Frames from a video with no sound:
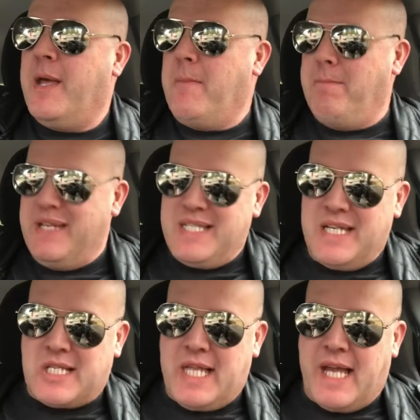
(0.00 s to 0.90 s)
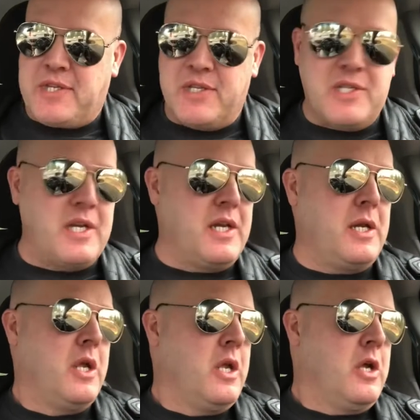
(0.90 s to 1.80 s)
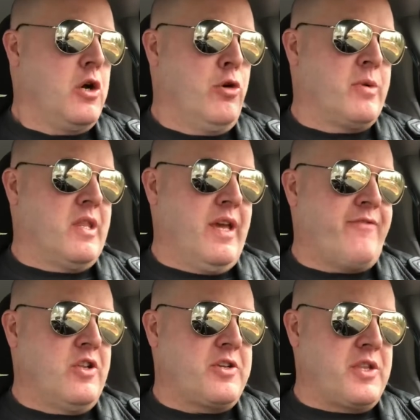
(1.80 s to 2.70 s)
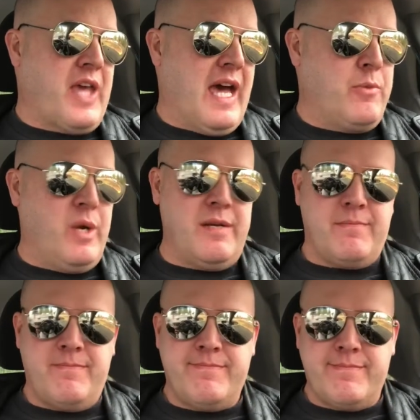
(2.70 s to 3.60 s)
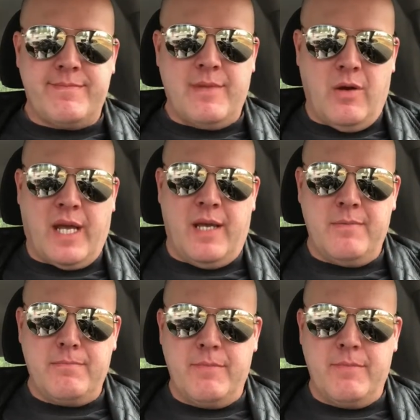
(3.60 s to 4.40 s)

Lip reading: business license. And Uber and Lyft looked at that and went, okay.